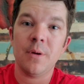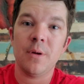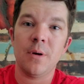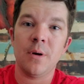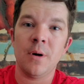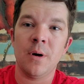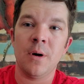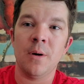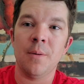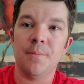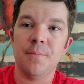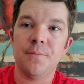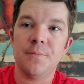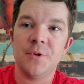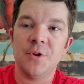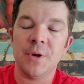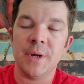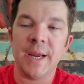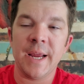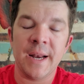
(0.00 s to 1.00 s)

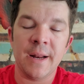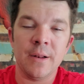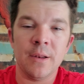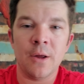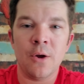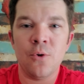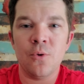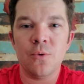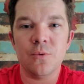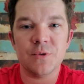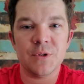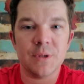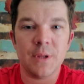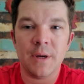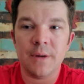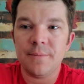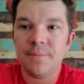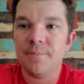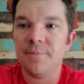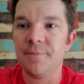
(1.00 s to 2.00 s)
You can get it at Lowe's,
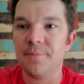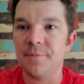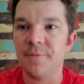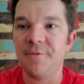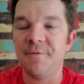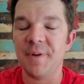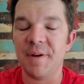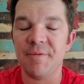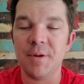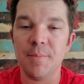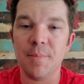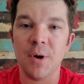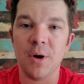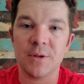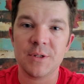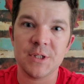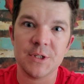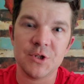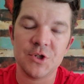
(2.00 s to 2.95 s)
like $50